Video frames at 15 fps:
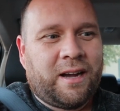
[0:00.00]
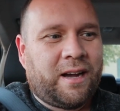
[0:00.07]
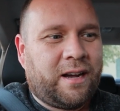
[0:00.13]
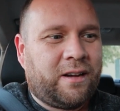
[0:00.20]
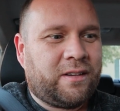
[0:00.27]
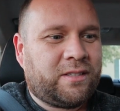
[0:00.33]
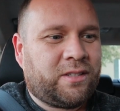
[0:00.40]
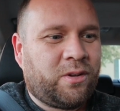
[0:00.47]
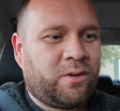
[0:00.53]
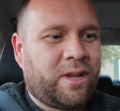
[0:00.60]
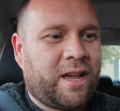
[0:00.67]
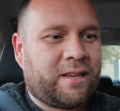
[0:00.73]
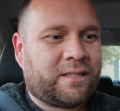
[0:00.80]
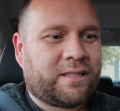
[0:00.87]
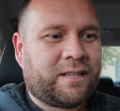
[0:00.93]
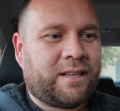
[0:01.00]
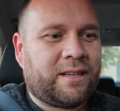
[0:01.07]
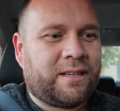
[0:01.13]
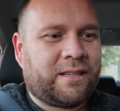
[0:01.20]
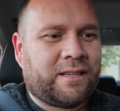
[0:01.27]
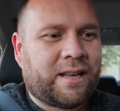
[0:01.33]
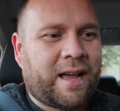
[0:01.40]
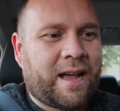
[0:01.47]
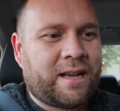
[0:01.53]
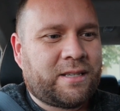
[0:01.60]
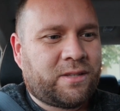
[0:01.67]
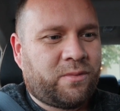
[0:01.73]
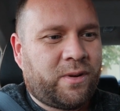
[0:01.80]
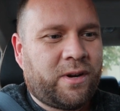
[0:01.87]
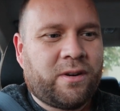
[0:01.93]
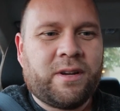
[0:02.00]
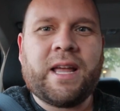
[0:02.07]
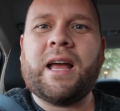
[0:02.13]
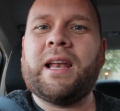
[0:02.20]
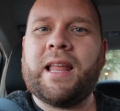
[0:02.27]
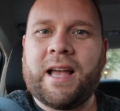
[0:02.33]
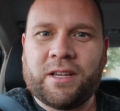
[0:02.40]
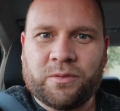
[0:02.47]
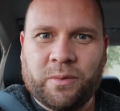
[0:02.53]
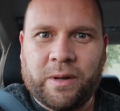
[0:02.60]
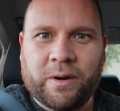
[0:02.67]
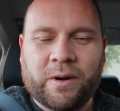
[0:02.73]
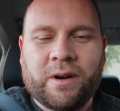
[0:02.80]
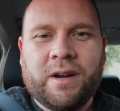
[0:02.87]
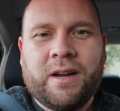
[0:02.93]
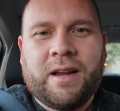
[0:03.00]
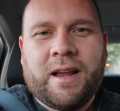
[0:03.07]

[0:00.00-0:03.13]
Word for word: Uh, so yes, last winter, yeah, last winter,